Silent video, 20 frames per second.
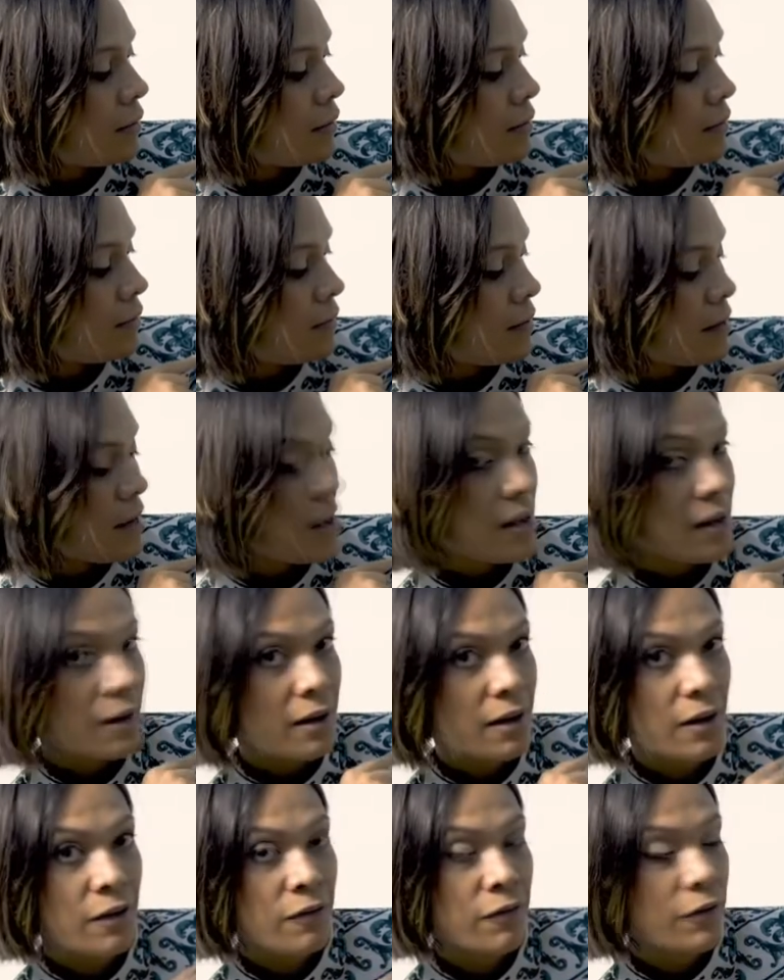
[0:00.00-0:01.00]
See,
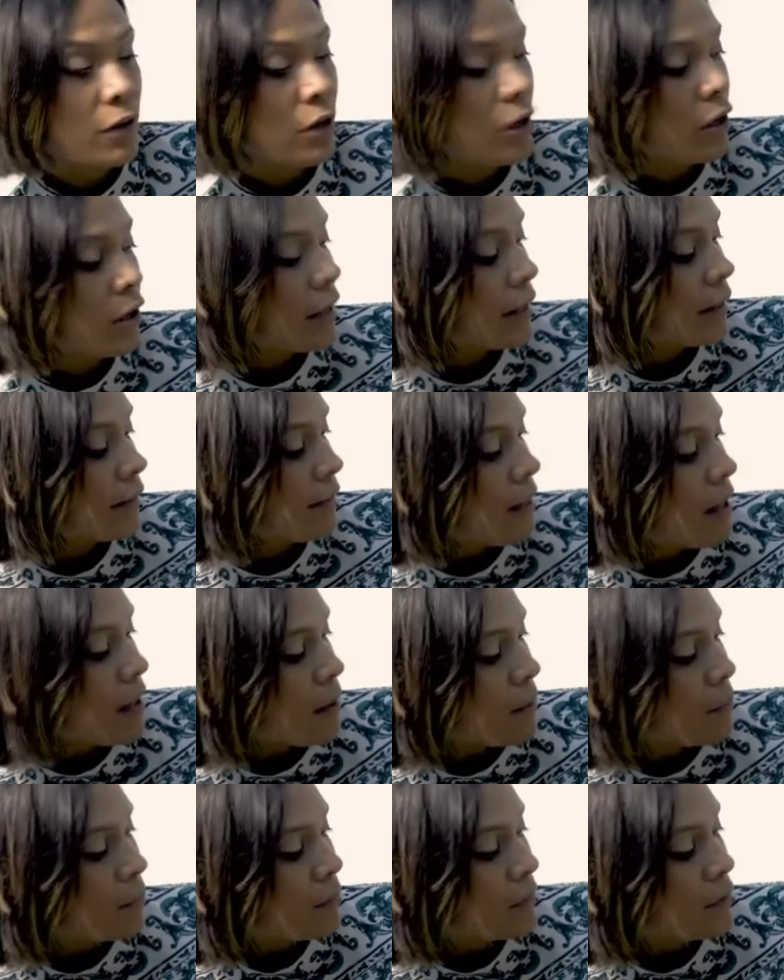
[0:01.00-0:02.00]
if you look at
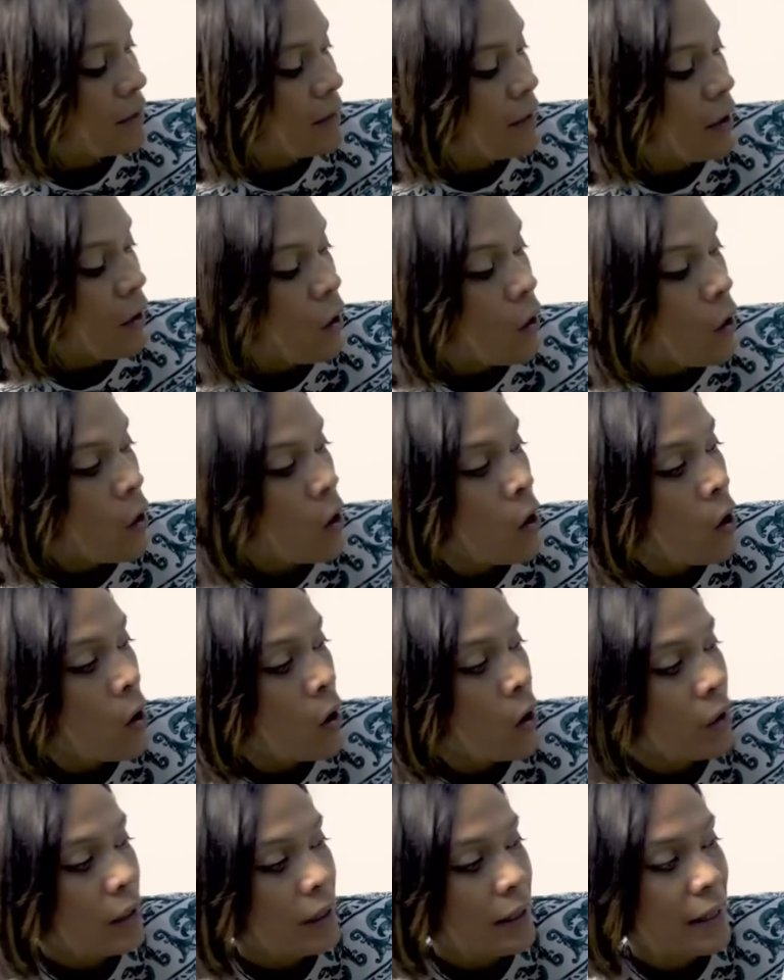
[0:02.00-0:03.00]
them, they're
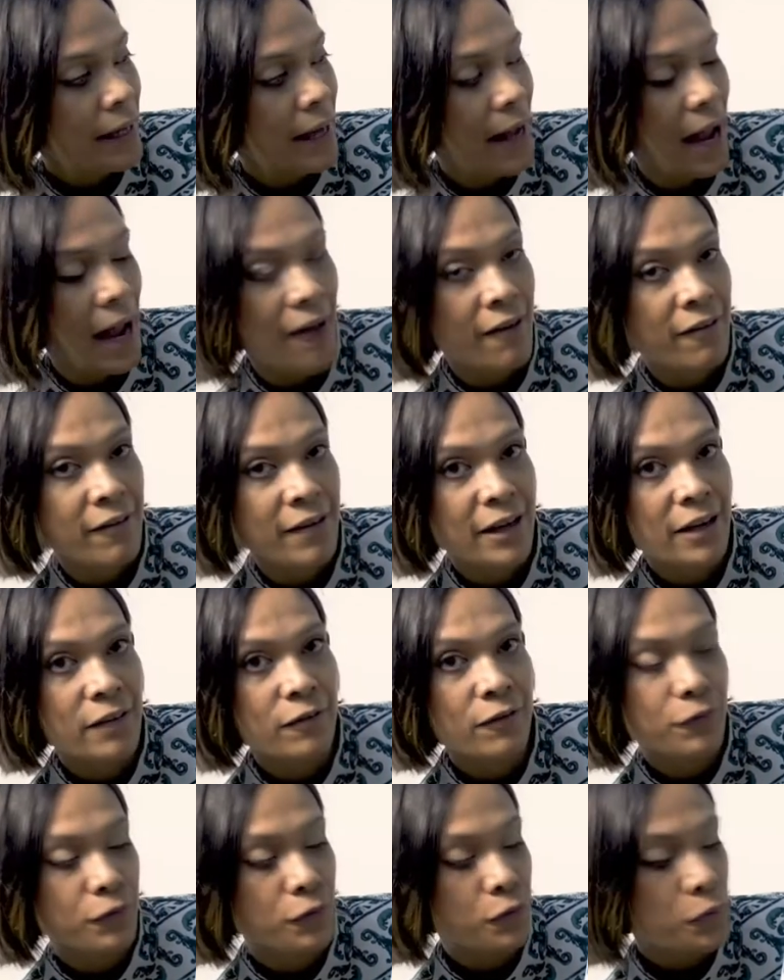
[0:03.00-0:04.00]
all
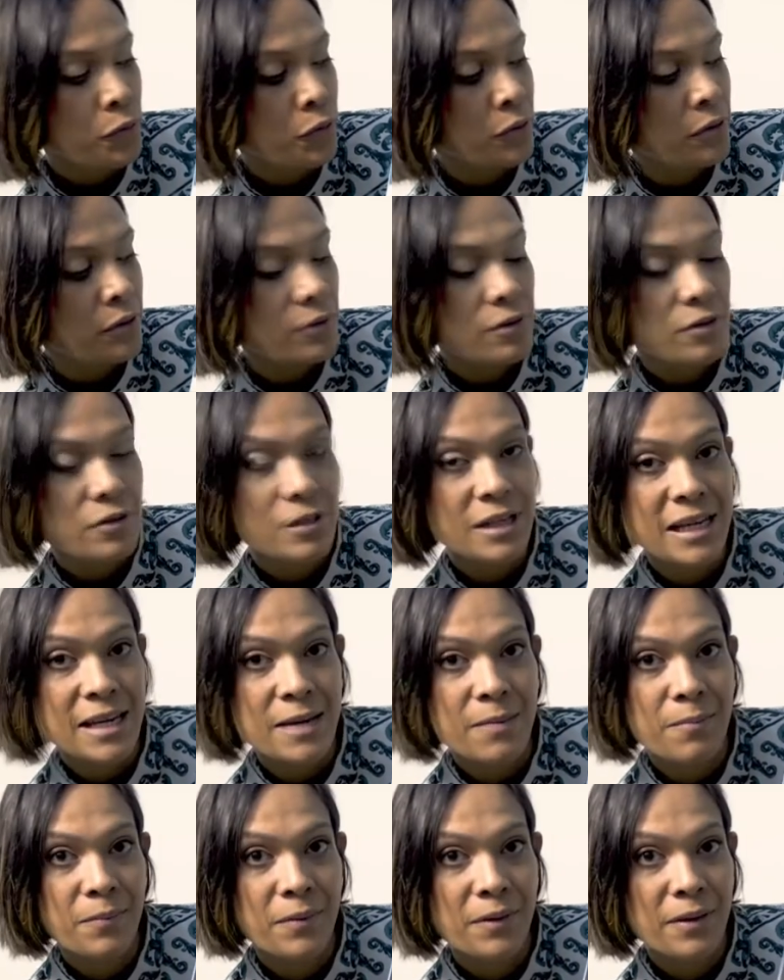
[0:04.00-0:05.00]
carrying food to
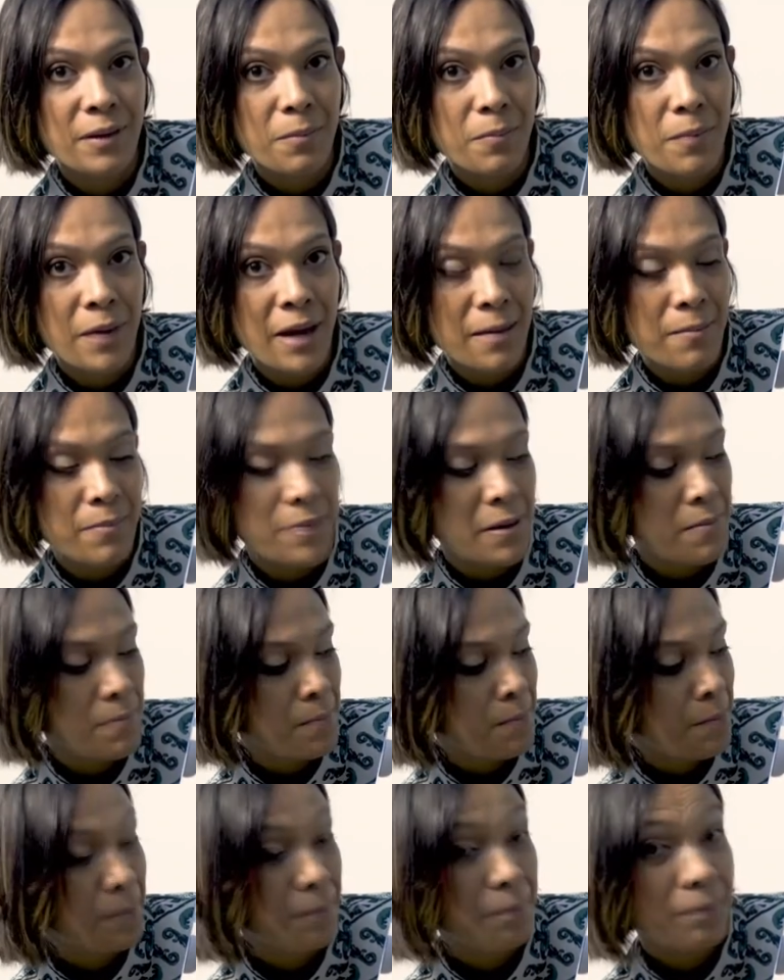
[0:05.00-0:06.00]
keep the baby,
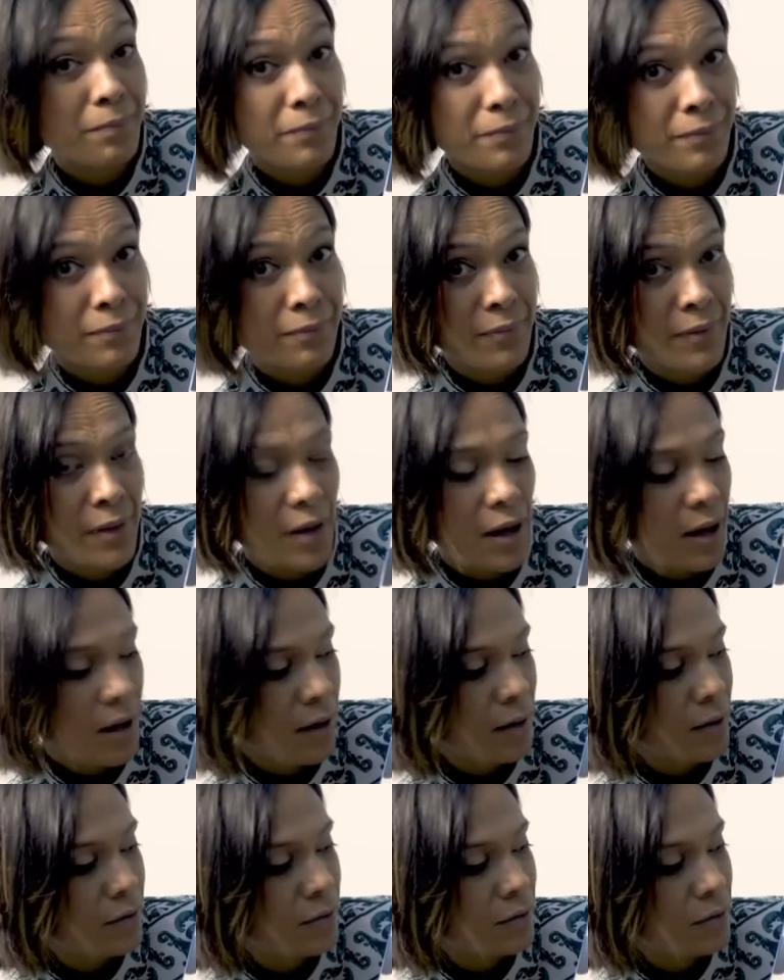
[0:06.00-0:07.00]

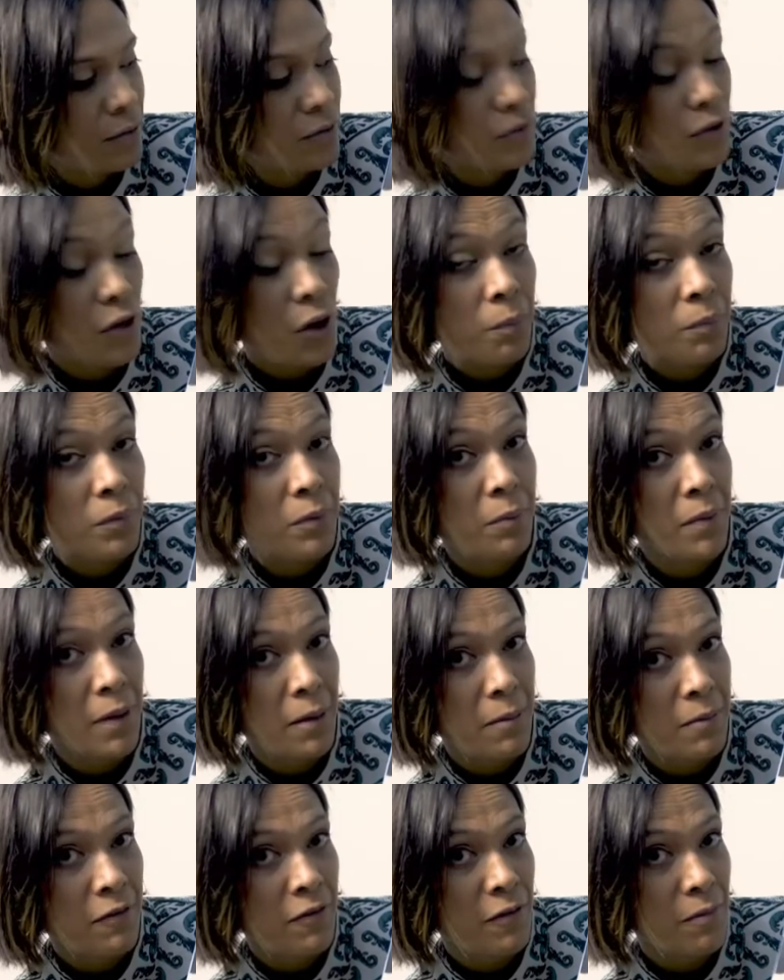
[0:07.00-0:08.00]
to stop the
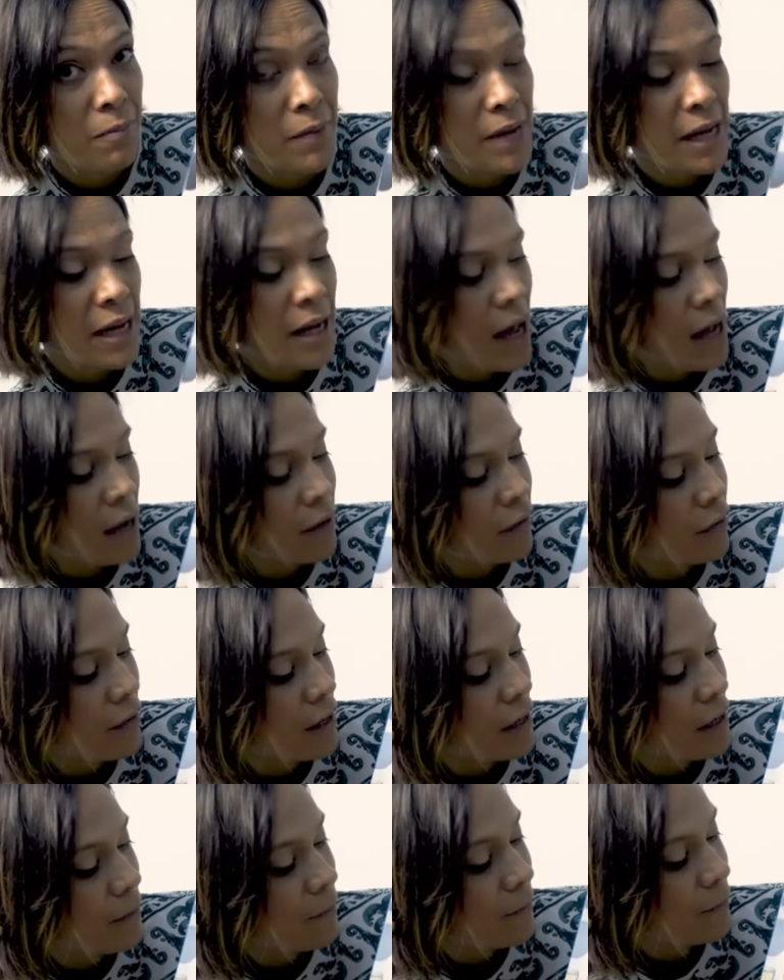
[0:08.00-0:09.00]
baby from being hungry.